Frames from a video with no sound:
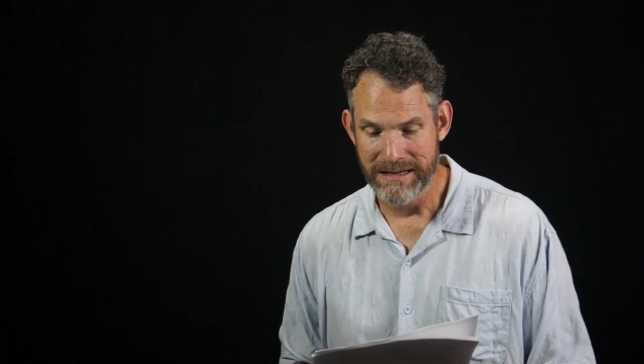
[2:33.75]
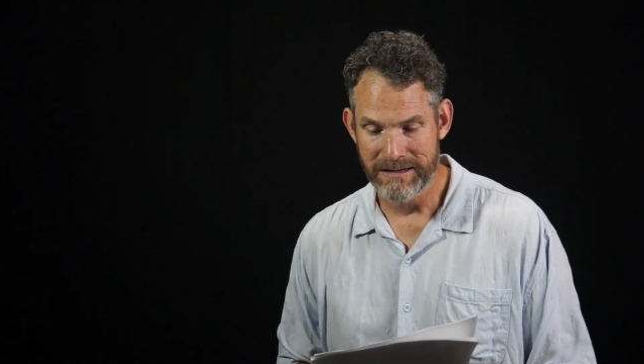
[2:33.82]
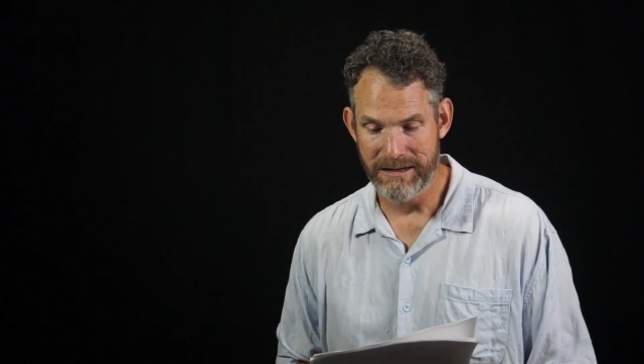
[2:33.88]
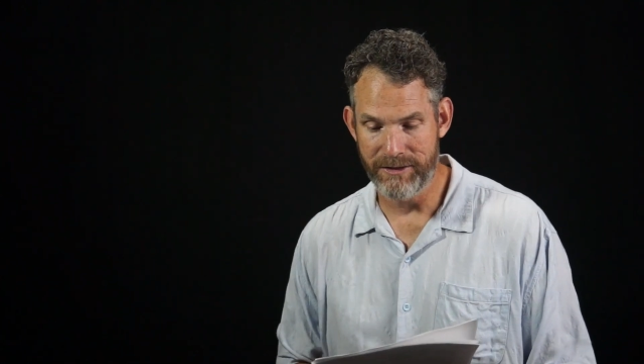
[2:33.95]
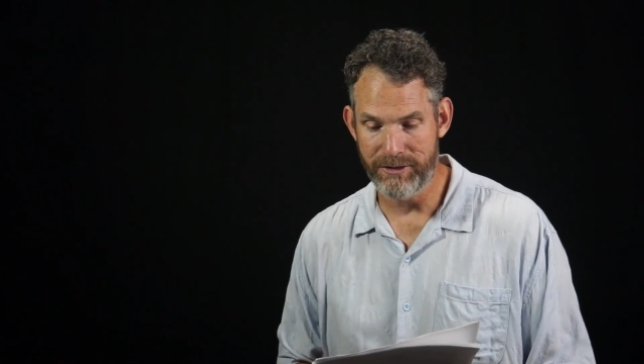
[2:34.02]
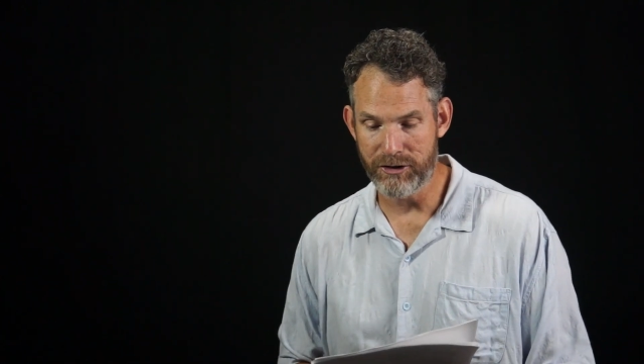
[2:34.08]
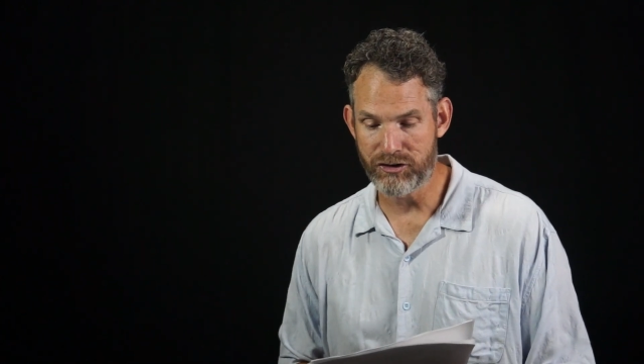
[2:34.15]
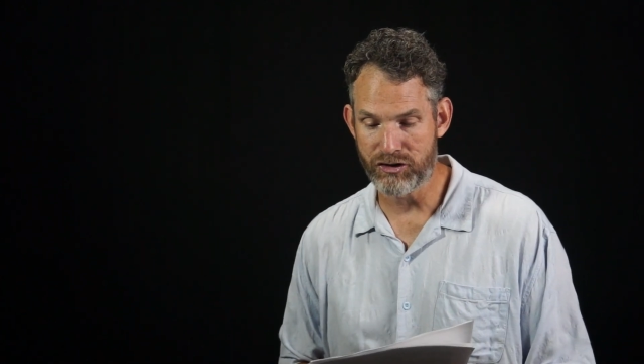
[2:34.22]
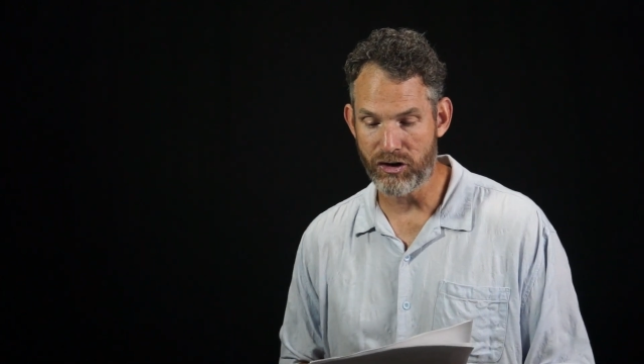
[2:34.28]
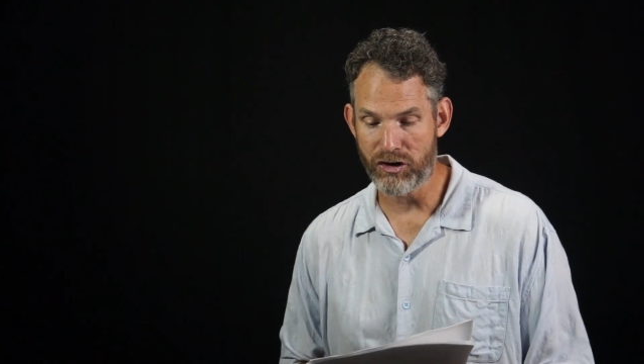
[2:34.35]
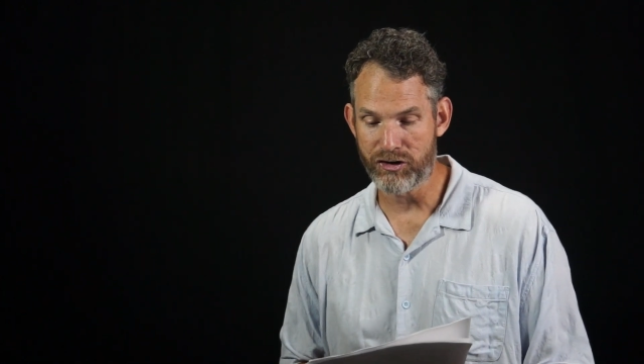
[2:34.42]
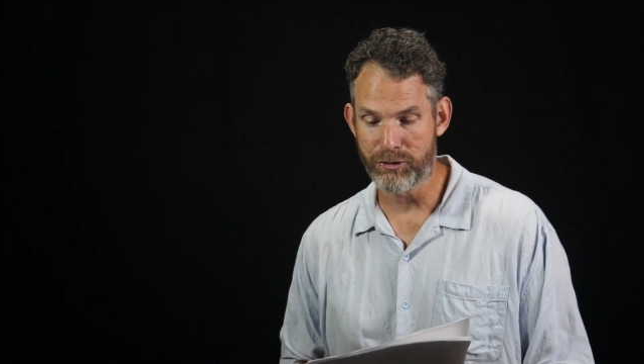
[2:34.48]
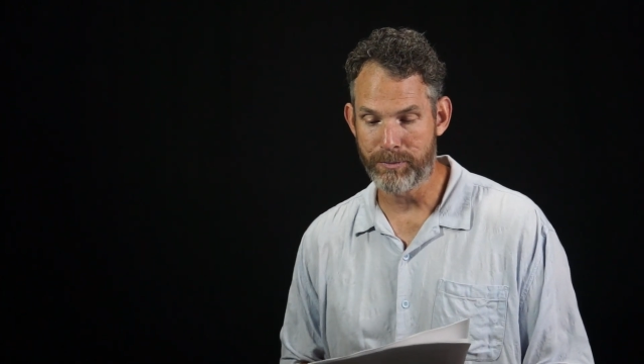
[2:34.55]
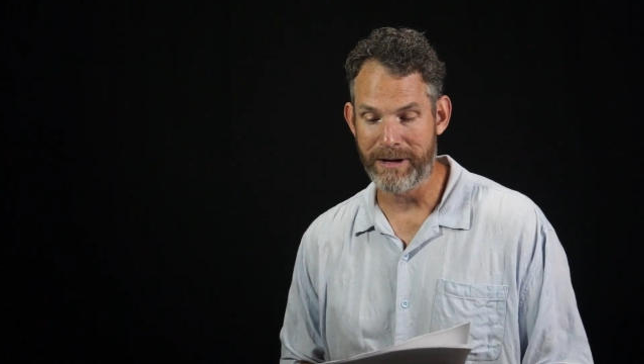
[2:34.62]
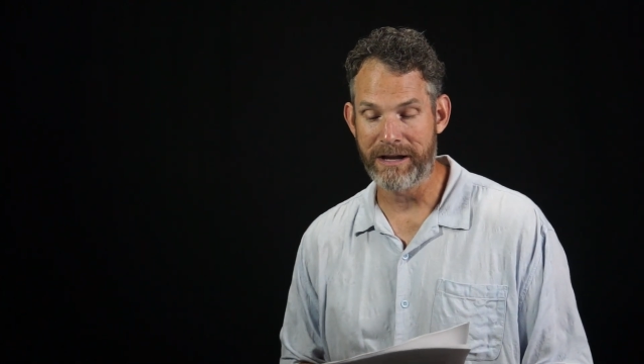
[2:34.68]
in the
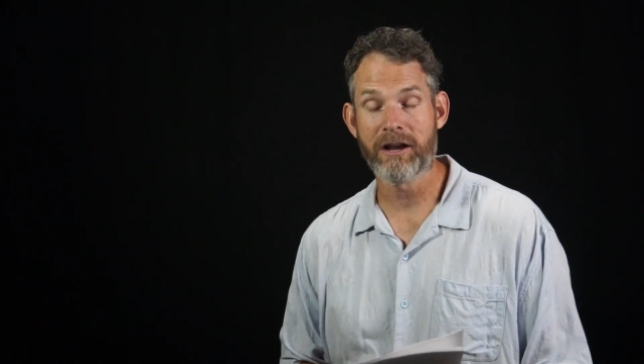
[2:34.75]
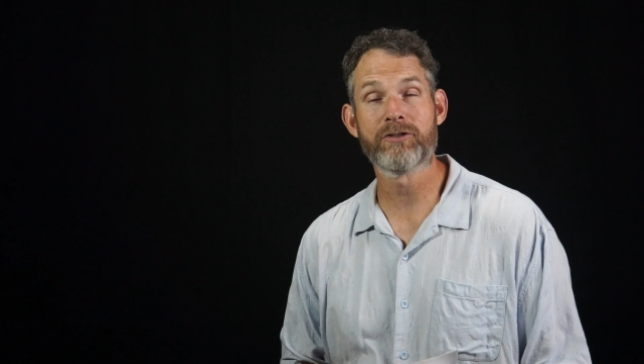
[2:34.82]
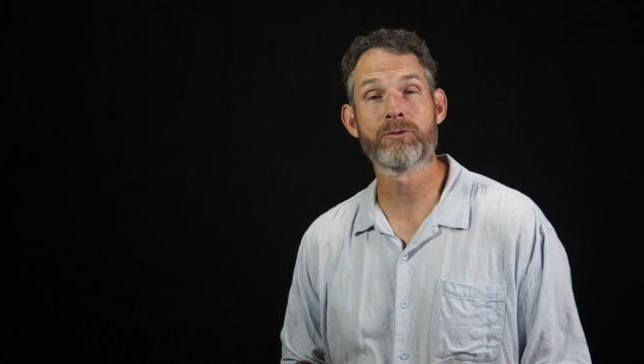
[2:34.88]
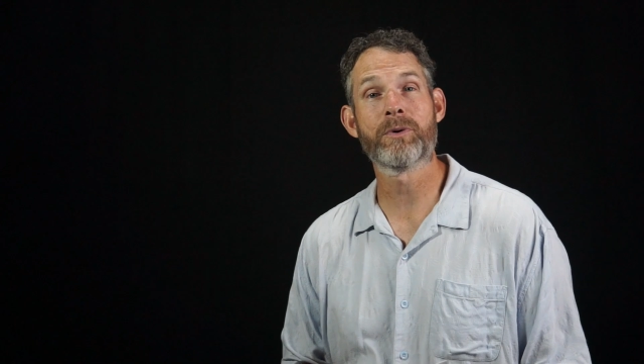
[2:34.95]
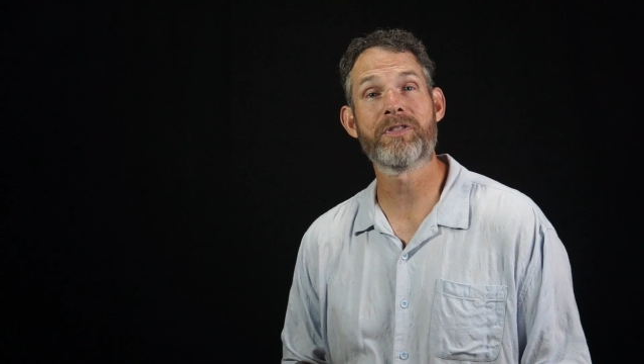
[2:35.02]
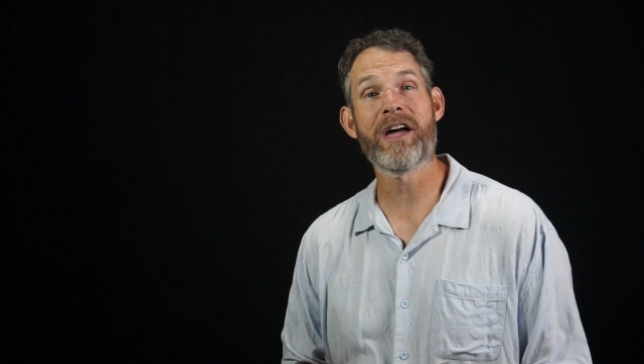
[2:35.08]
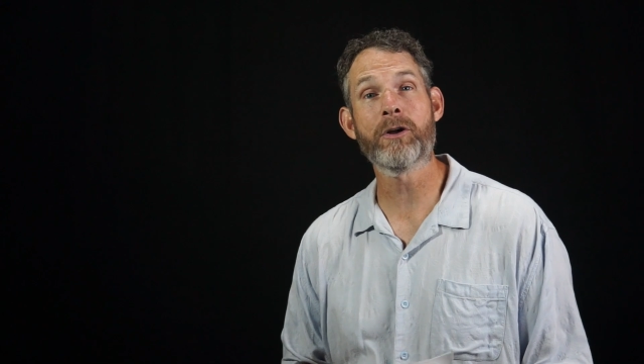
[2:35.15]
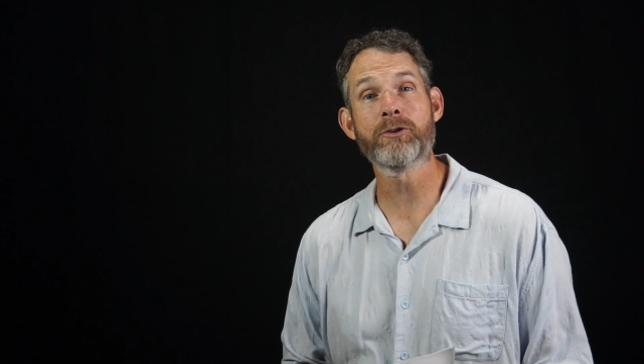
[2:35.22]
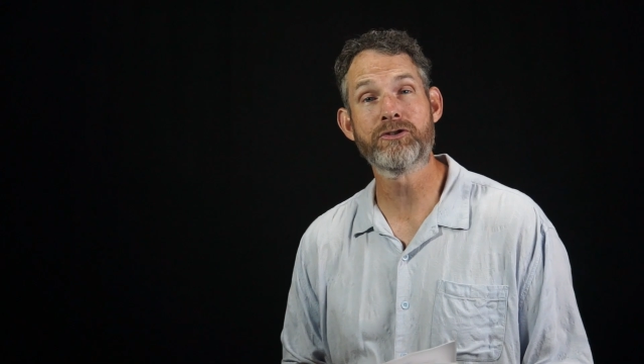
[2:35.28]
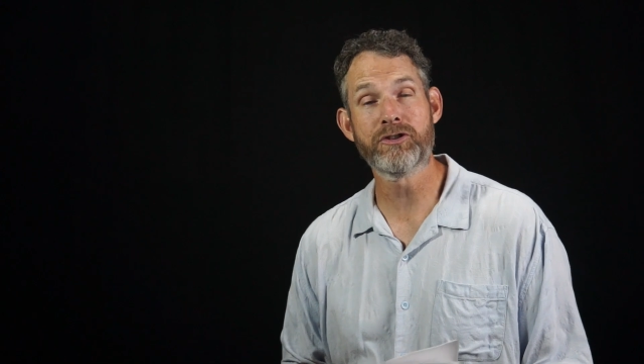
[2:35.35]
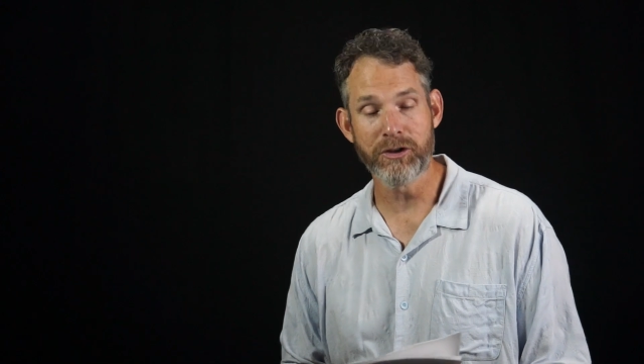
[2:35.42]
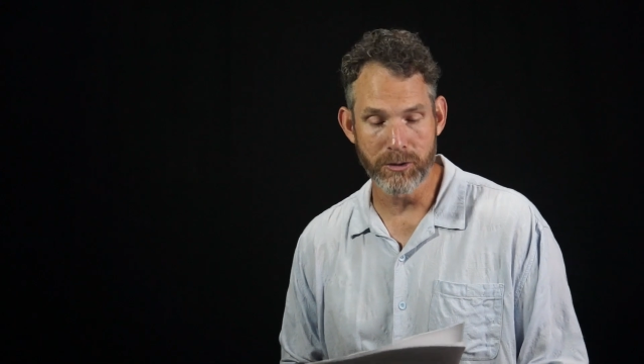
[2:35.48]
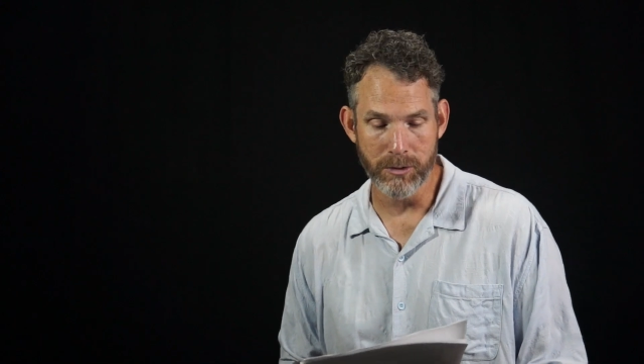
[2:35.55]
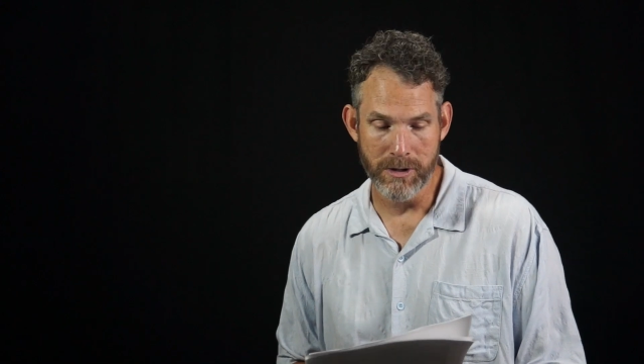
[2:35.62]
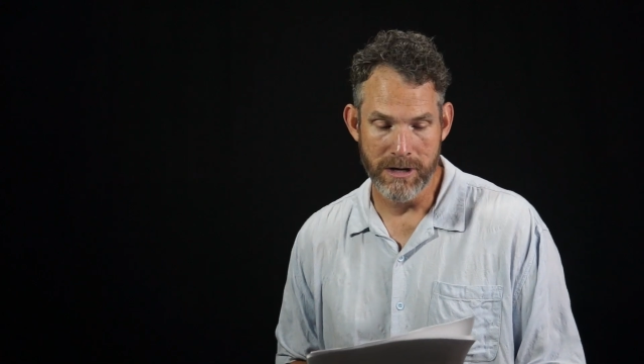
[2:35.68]
church because without
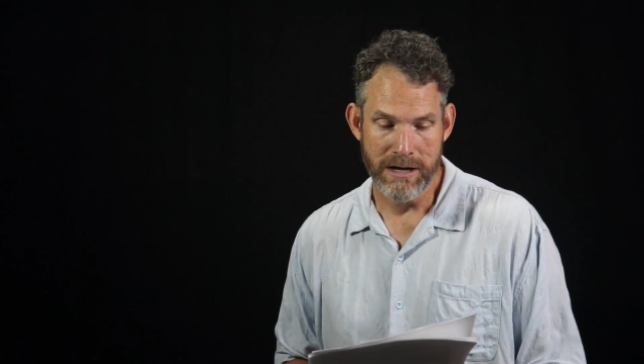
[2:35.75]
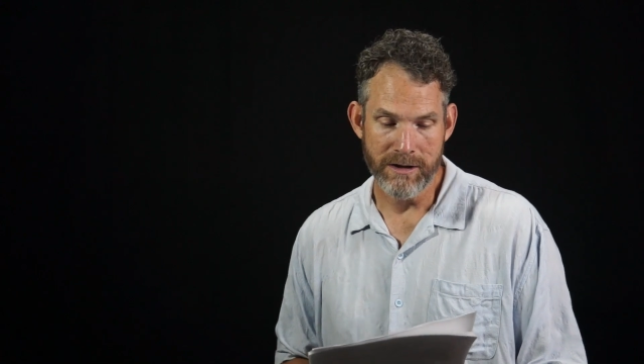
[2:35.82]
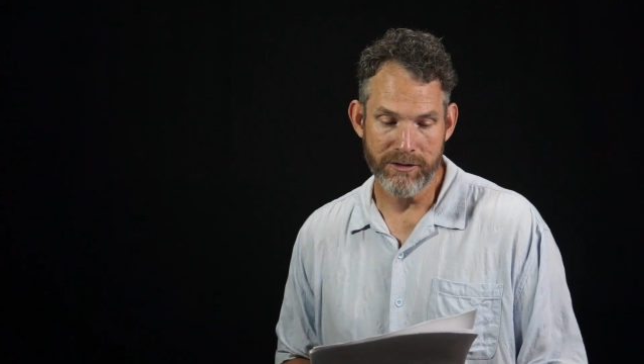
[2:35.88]
you,